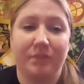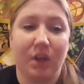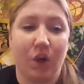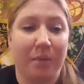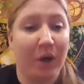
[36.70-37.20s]

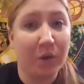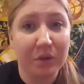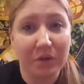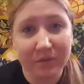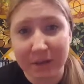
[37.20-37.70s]
you know, my own
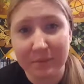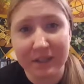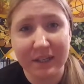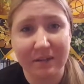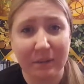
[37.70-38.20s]
little
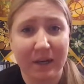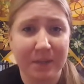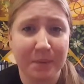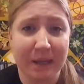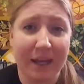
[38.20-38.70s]
family and my
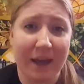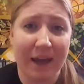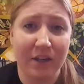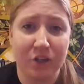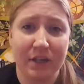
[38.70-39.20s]
husband and
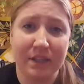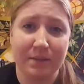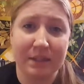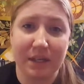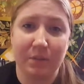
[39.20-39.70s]
cat and trying to
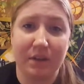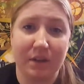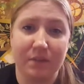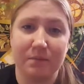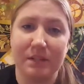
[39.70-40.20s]
spend time with
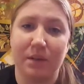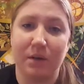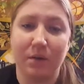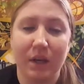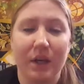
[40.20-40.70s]
them.
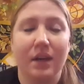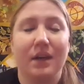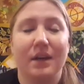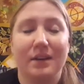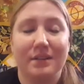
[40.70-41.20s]
So
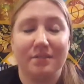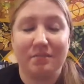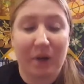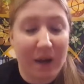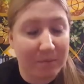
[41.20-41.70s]

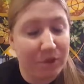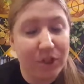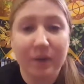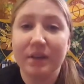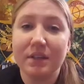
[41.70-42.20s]
I'm
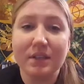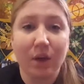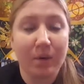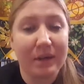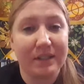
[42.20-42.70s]
doing this
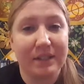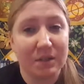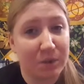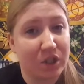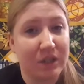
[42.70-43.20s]
though because it's
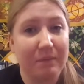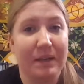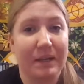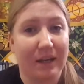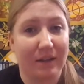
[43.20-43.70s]
pushing
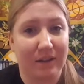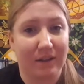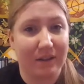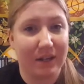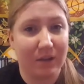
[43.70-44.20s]
me and I
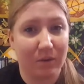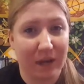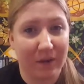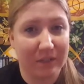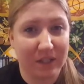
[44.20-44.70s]
like
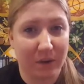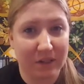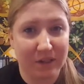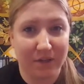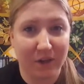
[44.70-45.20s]
how it's
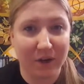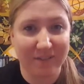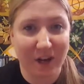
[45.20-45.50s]
going so far.